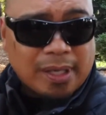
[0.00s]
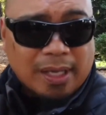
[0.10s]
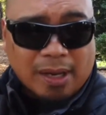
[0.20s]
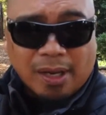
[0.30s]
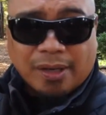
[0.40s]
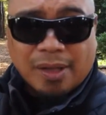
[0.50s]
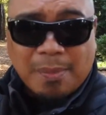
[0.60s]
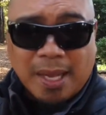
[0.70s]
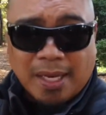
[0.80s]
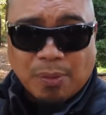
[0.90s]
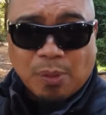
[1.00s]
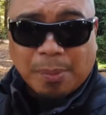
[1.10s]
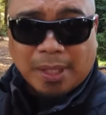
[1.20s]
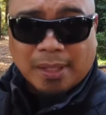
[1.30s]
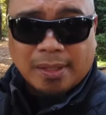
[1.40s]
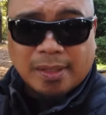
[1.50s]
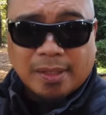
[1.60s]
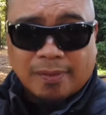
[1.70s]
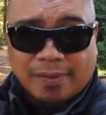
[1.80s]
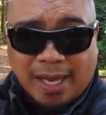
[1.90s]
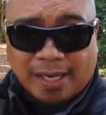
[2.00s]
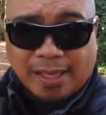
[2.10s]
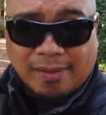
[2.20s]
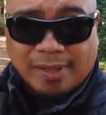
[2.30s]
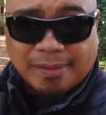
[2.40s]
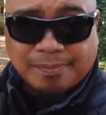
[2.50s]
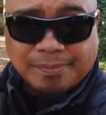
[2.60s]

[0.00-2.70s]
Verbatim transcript: and honor the men and women of 9/11.